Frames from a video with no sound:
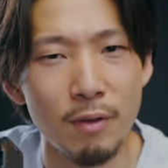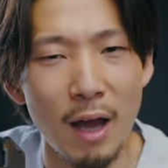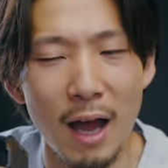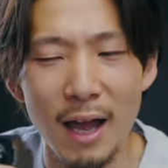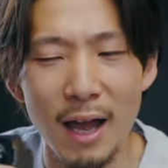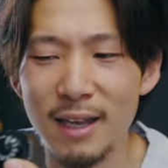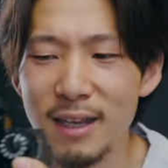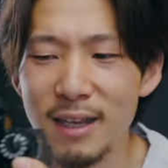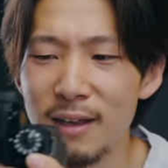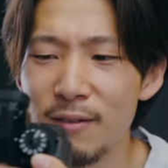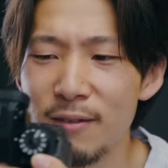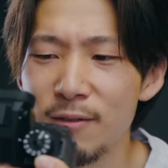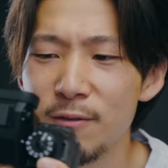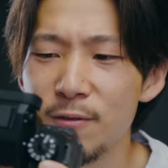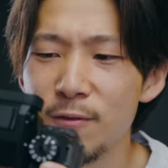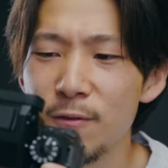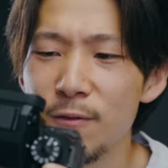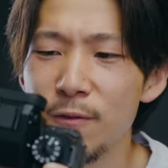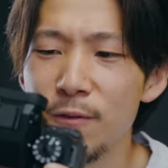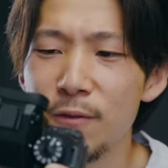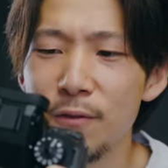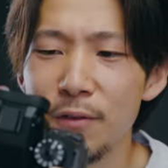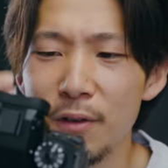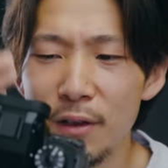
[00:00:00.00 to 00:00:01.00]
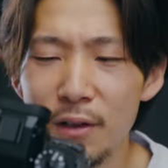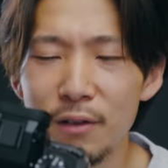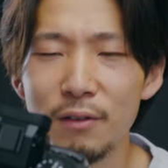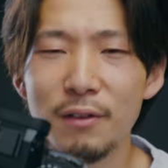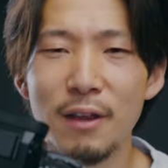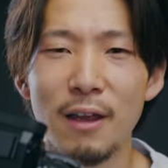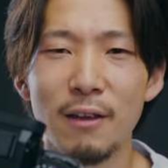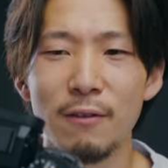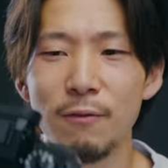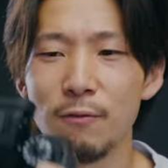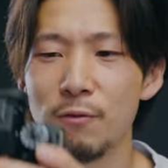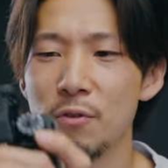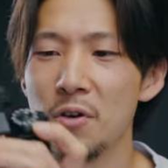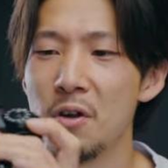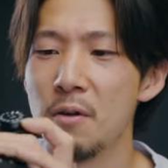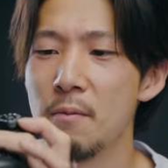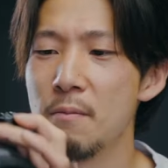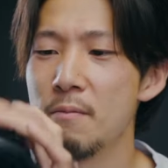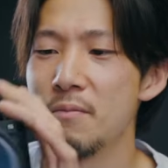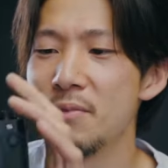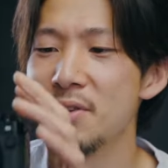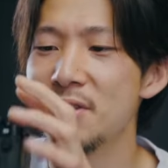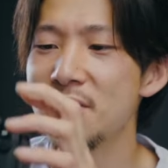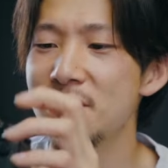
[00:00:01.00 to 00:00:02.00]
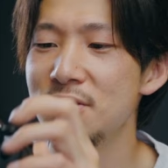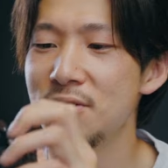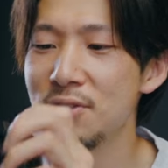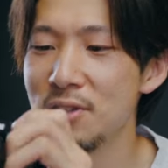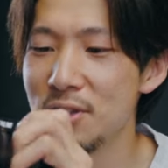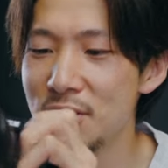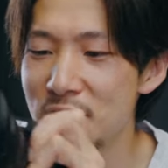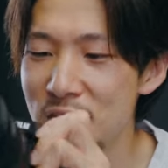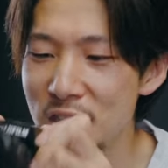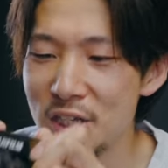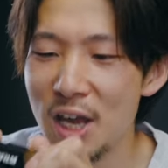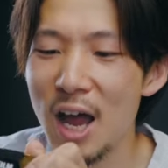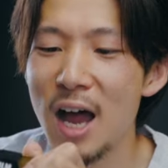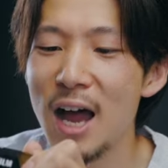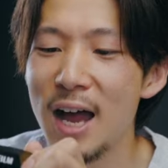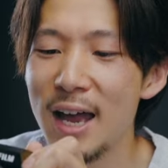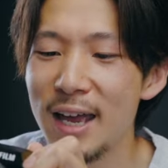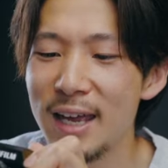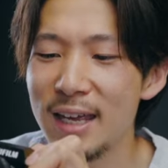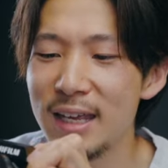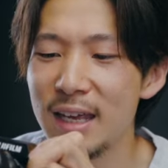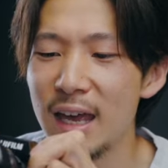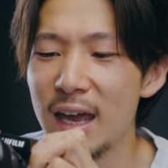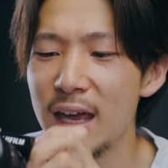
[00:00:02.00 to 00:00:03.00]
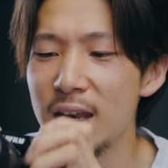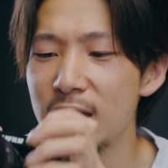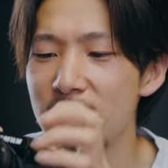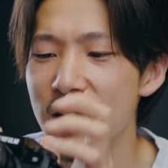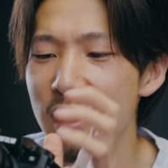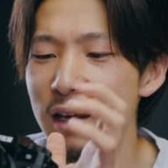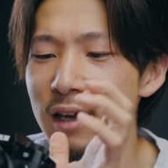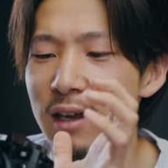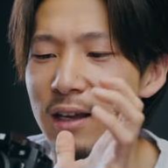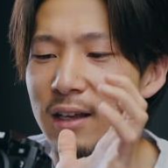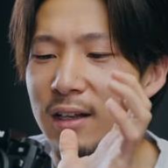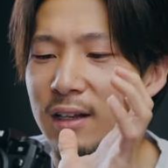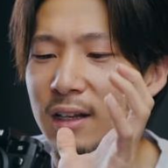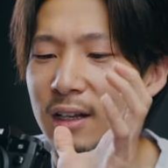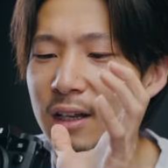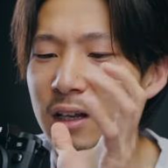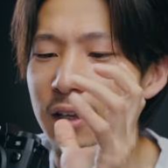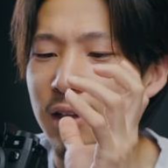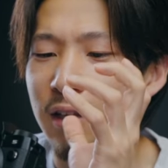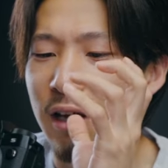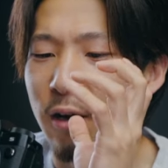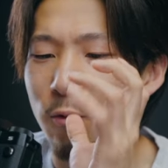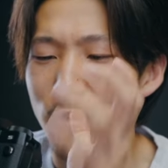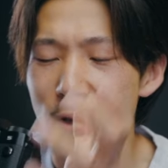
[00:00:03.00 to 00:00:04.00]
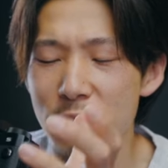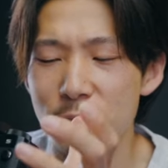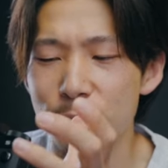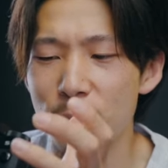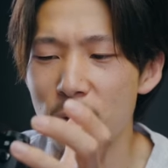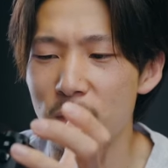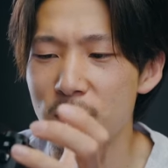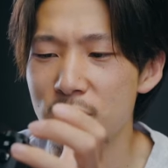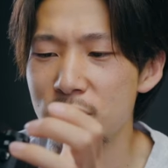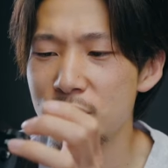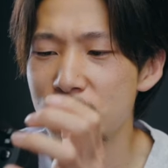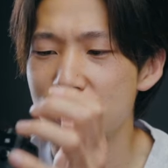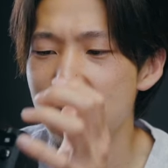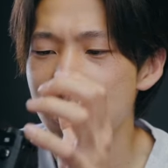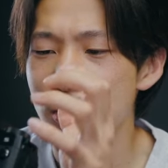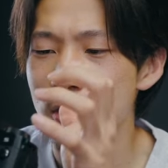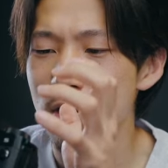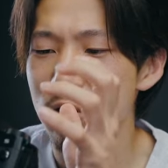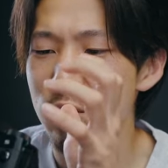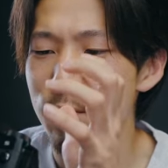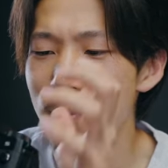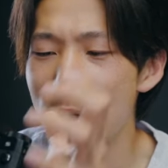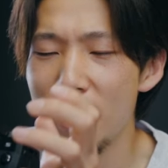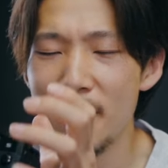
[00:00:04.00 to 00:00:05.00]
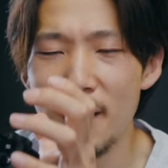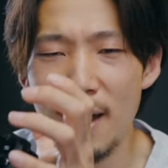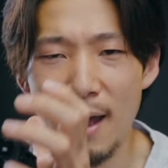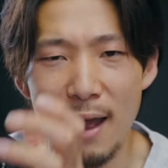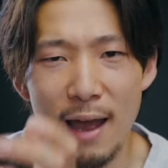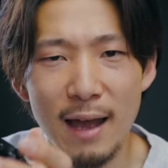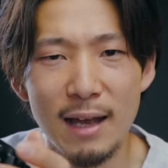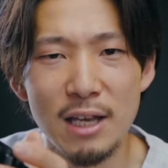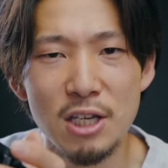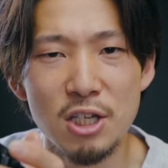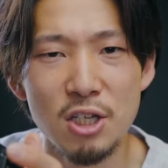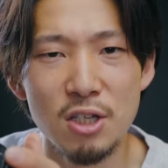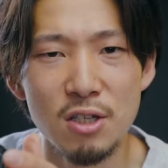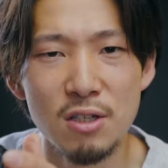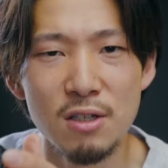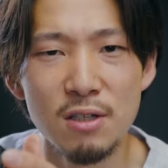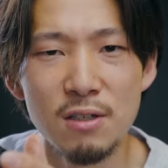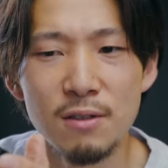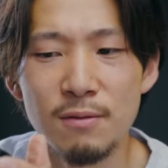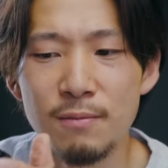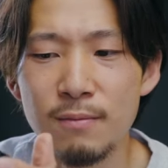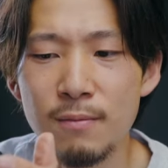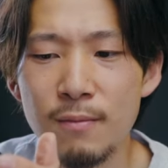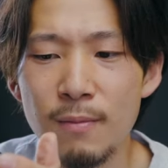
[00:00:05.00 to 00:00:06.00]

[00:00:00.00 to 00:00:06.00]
I can feel that from this design and the response to my action.